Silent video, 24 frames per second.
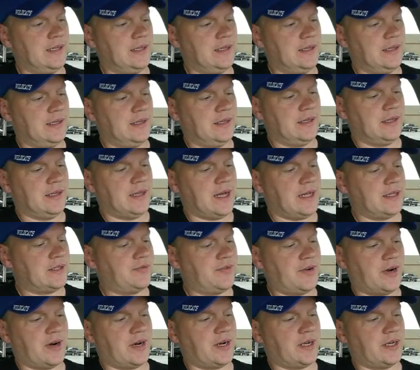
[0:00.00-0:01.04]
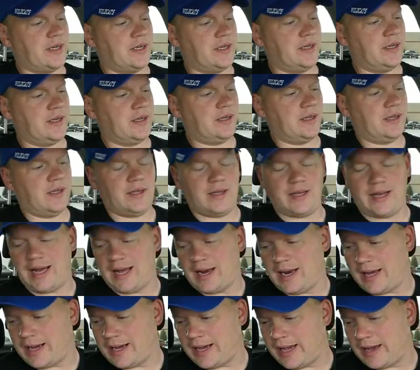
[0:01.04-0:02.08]
That's very good. I like
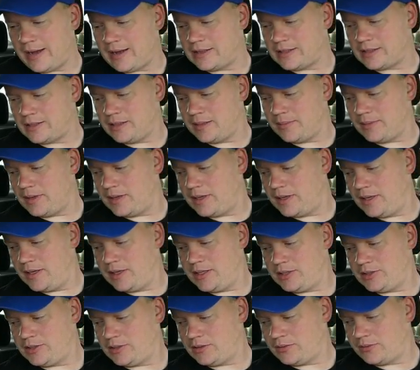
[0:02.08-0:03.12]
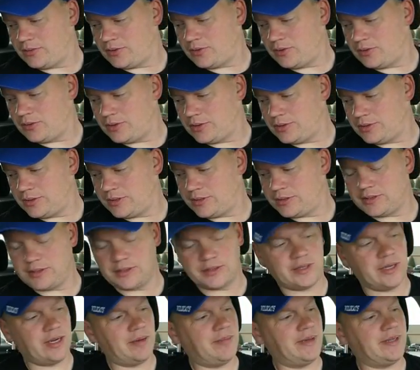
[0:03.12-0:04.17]
how it's limited edition, of course. This is going to be
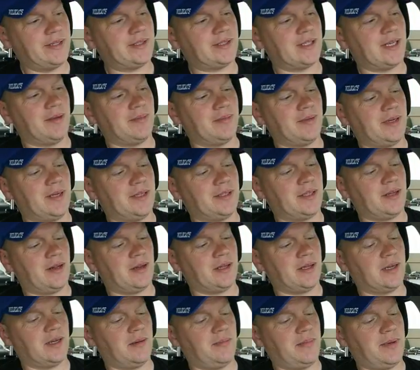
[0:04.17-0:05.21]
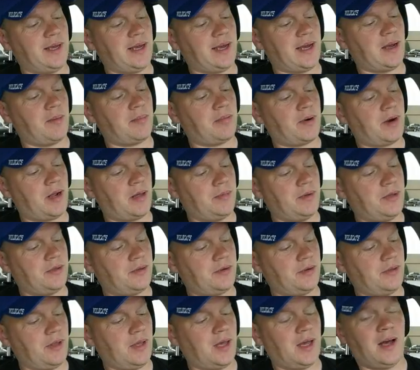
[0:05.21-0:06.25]
something that's only going to be out probably through the
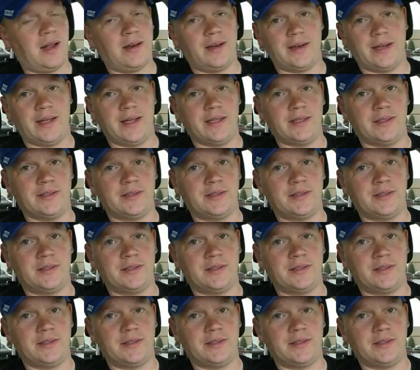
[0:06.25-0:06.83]
holidays.